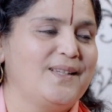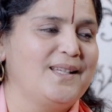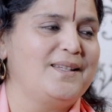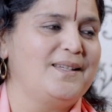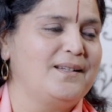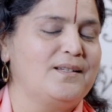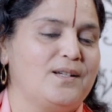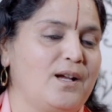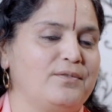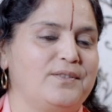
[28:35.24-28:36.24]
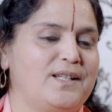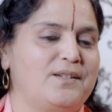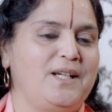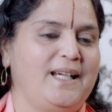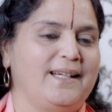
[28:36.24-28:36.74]
It's tough, it's
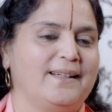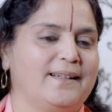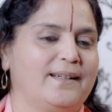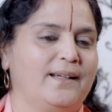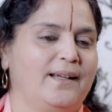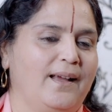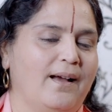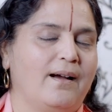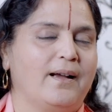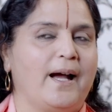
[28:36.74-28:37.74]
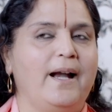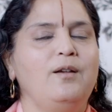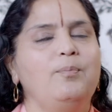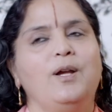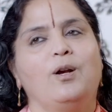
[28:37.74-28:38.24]
tricky.
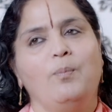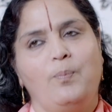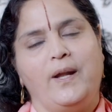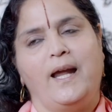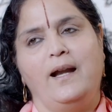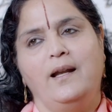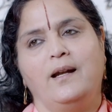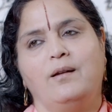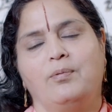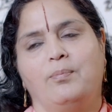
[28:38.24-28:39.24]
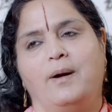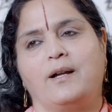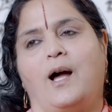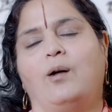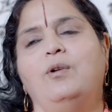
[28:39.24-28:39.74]
Can't be comprehended,
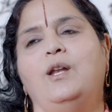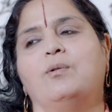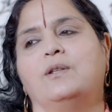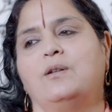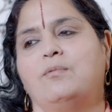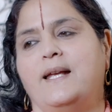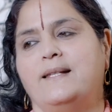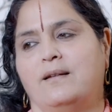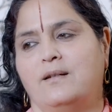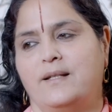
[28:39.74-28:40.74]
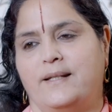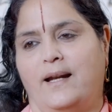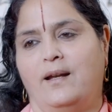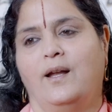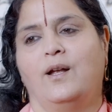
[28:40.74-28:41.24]
but how will you otherwise
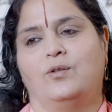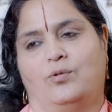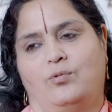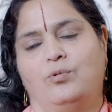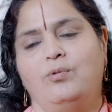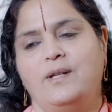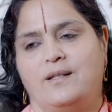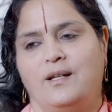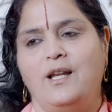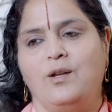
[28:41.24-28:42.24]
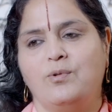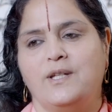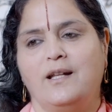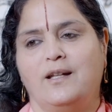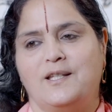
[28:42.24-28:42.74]
understand? So Guru is still
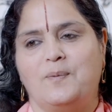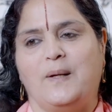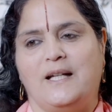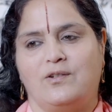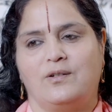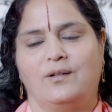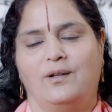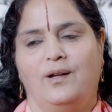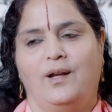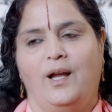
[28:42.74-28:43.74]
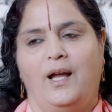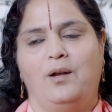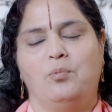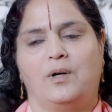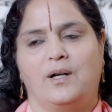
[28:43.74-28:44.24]
using the speech
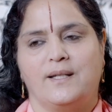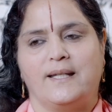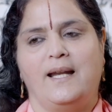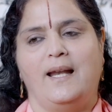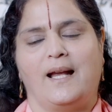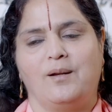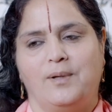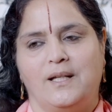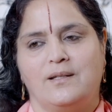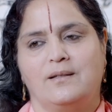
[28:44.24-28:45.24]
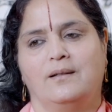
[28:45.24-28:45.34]
and words and language